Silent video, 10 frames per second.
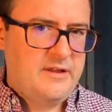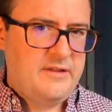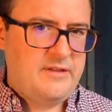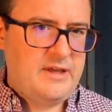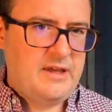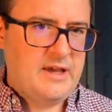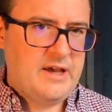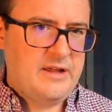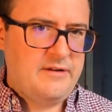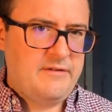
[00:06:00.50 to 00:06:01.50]

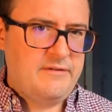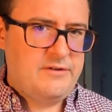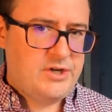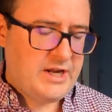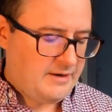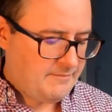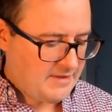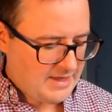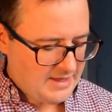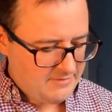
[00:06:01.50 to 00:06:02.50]
the G
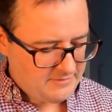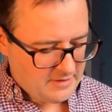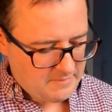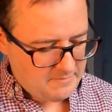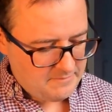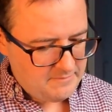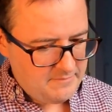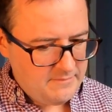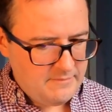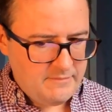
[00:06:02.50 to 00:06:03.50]
there. So
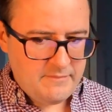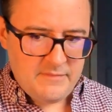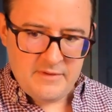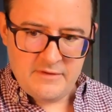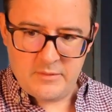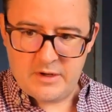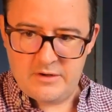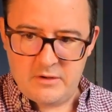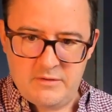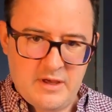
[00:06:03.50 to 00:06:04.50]
we could
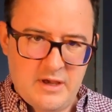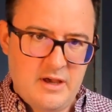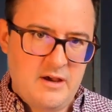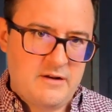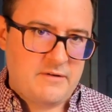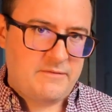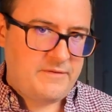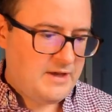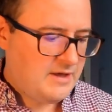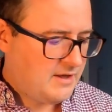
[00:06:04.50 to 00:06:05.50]
do third to
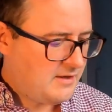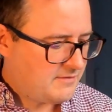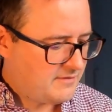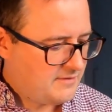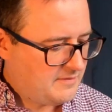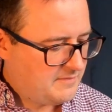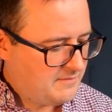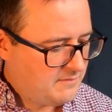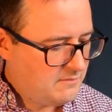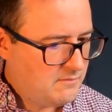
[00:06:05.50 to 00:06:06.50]
fifth.
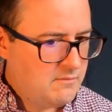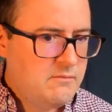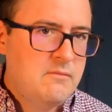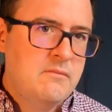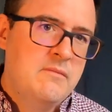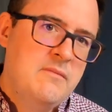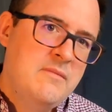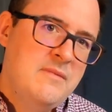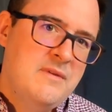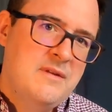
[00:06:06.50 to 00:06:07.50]

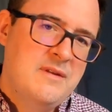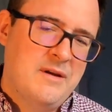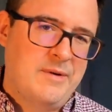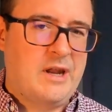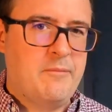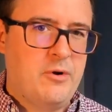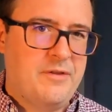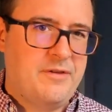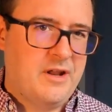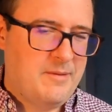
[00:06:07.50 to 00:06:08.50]
We could even put
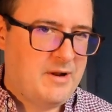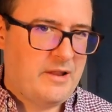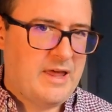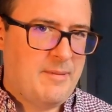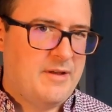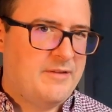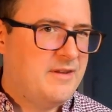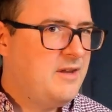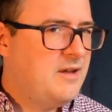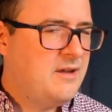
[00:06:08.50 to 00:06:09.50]
the third in the middle there. But
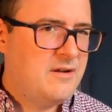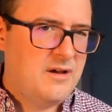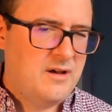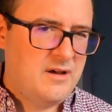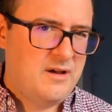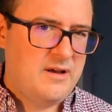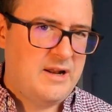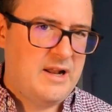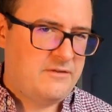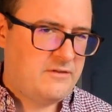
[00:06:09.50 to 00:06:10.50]

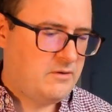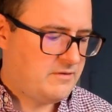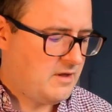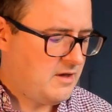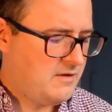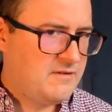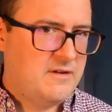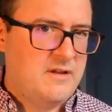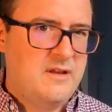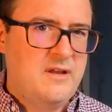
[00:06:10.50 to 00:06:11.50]
then let's do third.
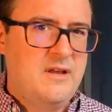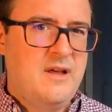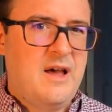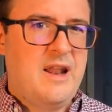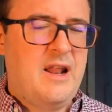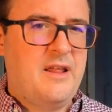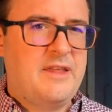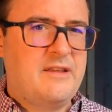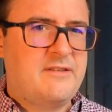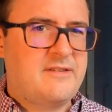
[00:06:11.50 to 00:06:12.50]
Now I
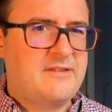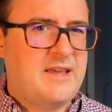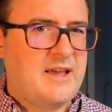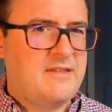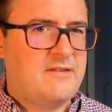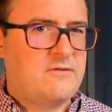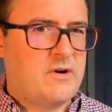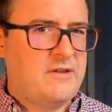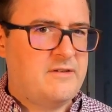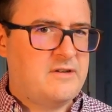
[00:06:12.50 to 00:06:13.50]
think sixth is
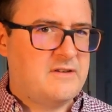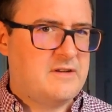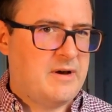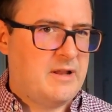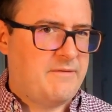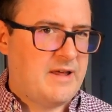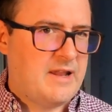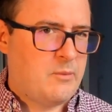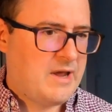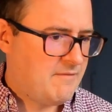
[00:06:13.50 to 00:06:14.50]
strongly suggested by the fact
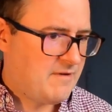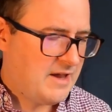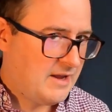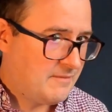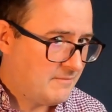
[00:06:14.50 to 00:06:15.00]
that we have a